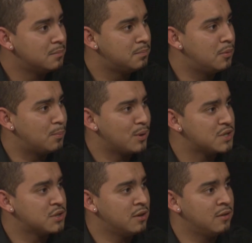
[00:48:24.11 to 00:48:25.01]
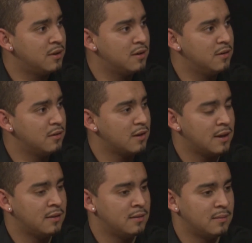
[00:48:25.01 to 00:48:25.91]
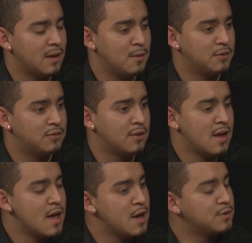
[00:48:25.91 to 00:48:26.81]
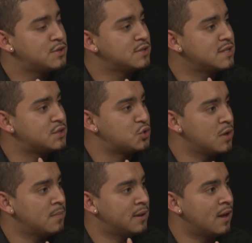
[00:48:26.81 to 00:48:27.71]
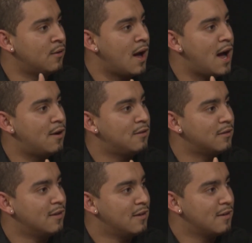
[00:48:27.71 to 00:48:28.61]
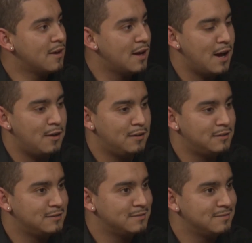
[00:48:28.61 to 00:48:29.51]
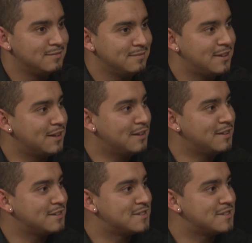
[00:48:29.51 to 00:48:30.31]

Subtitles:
put pressure under you, and it was just this treatment on how the